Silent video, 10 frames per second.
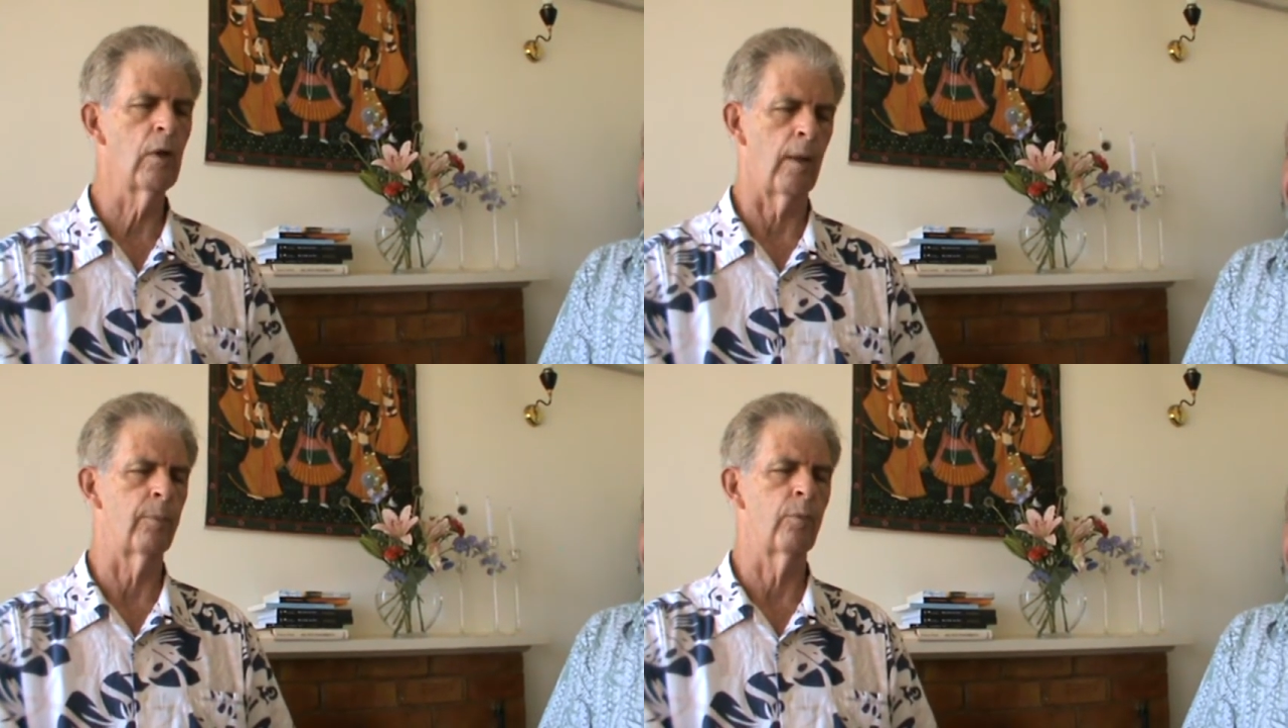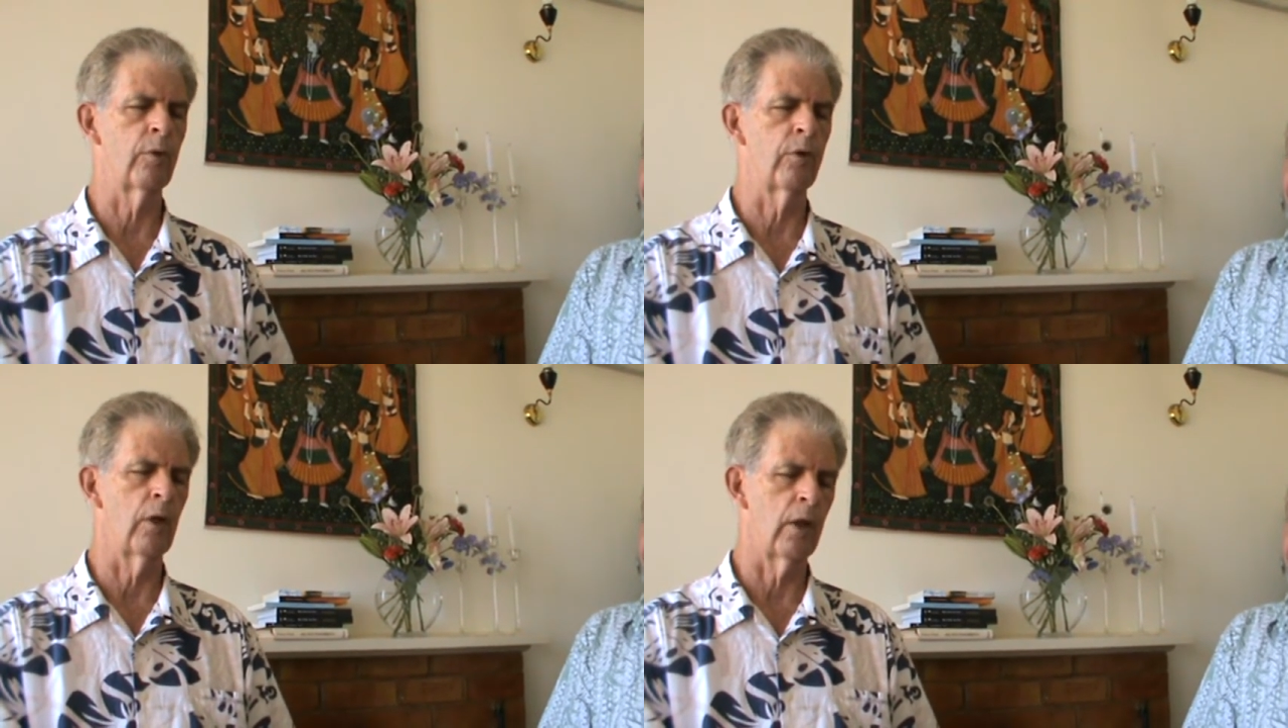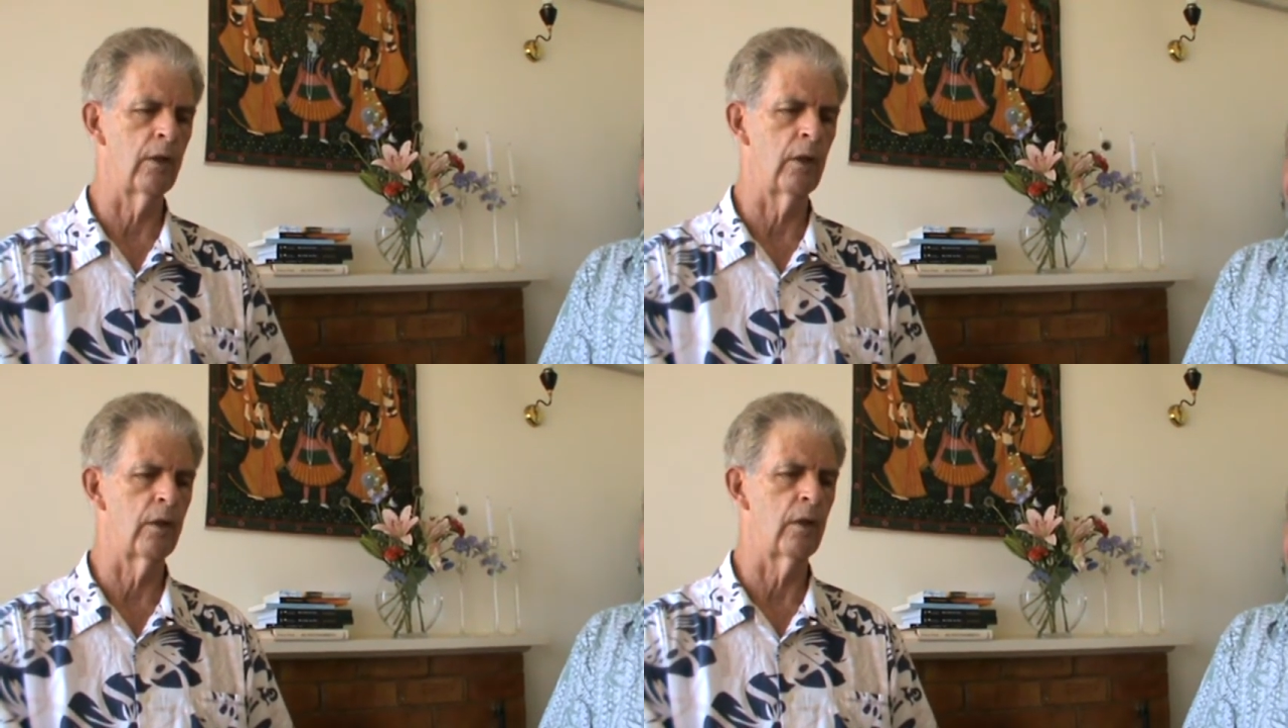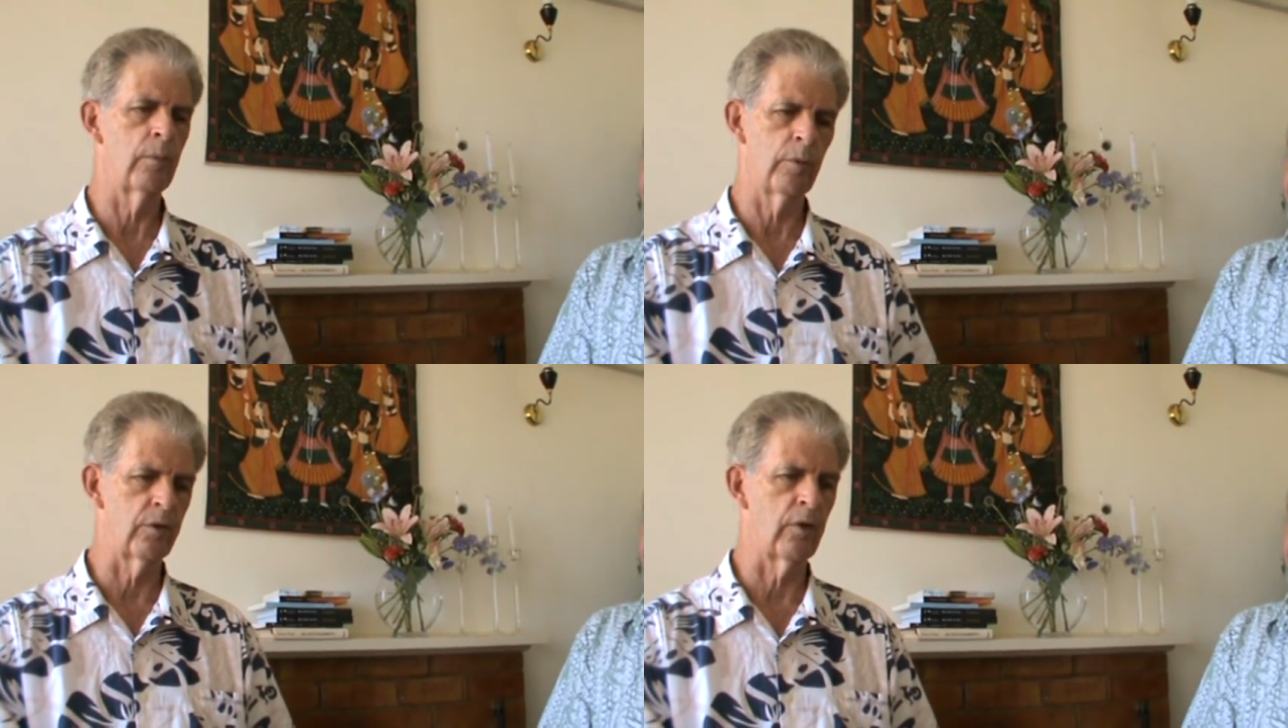up with the idea that the
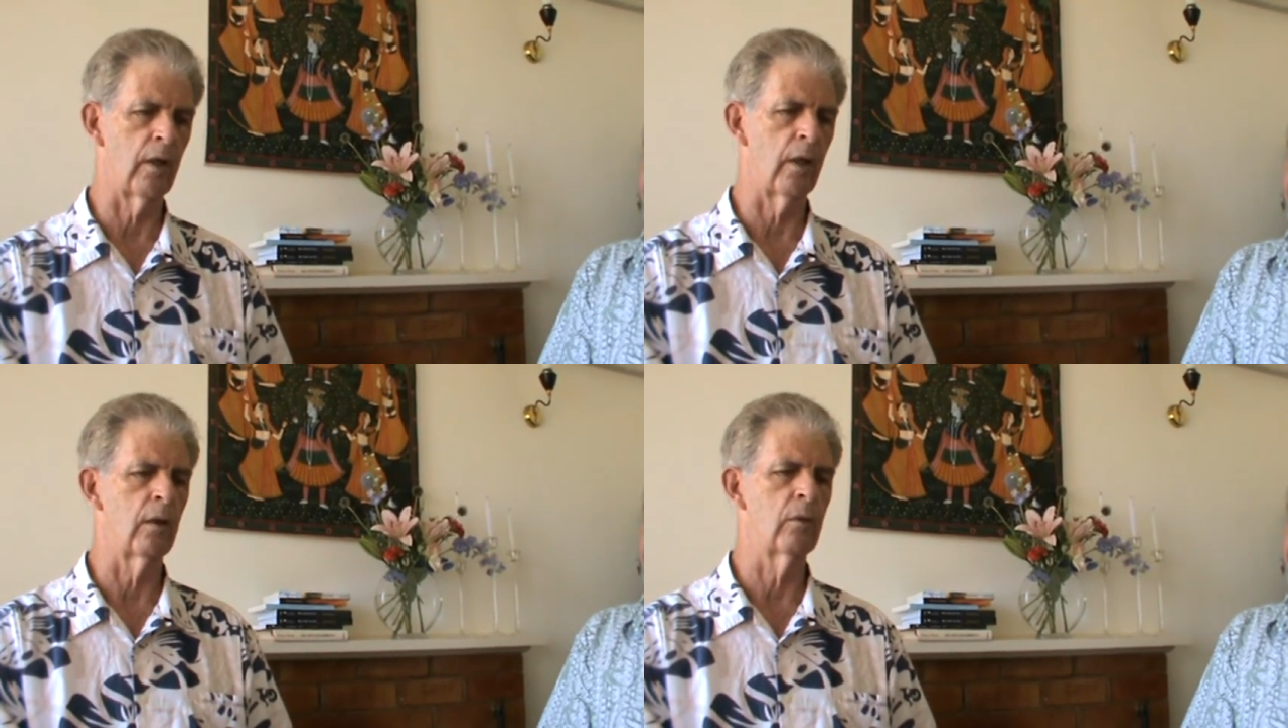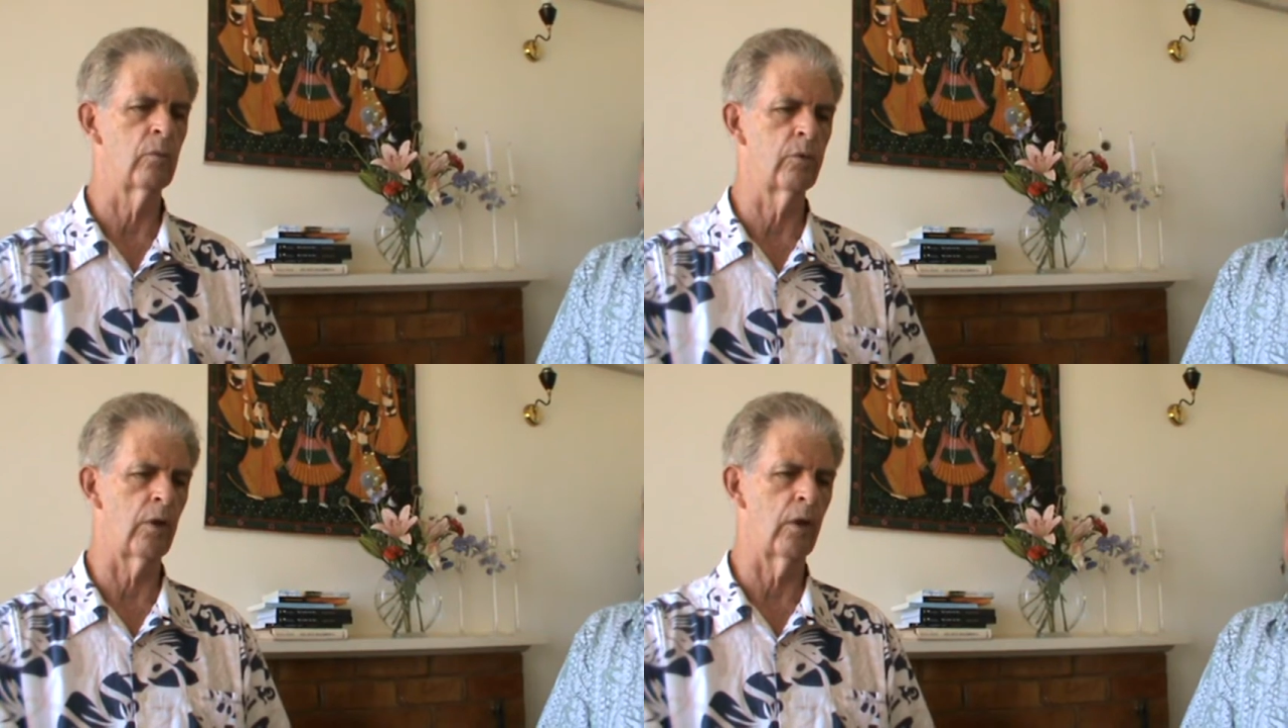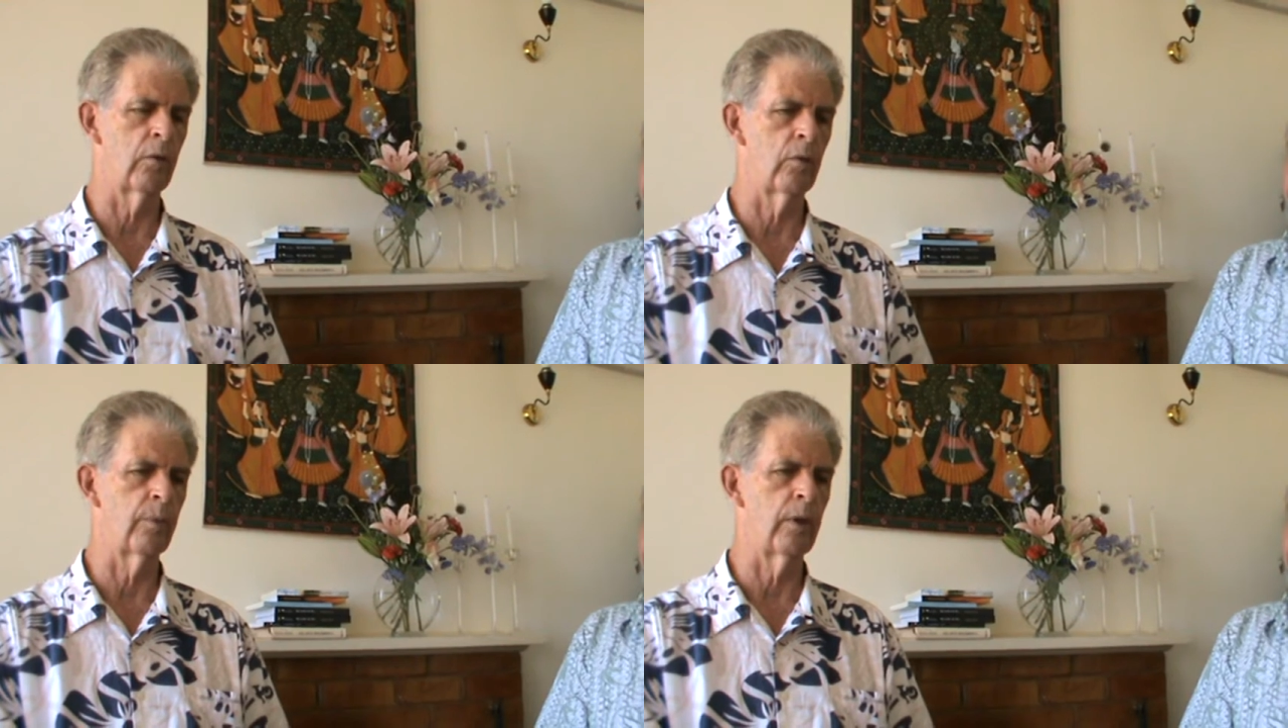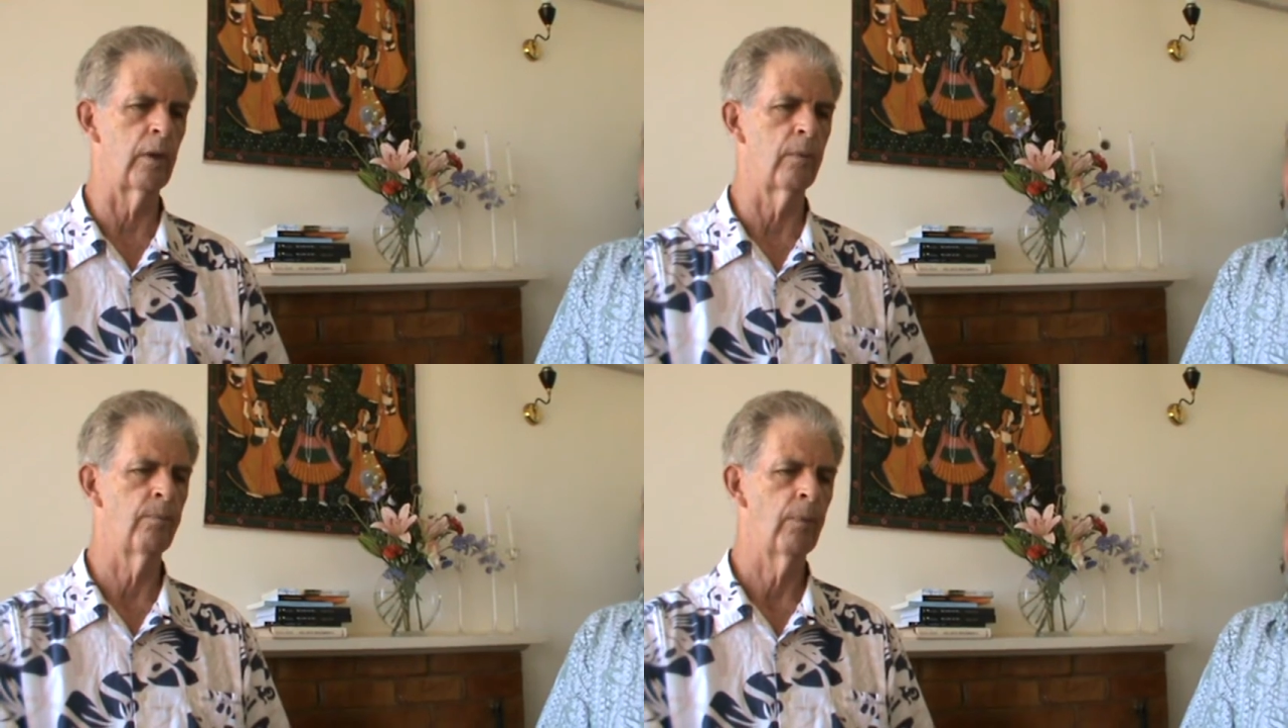Messiah was going to appear.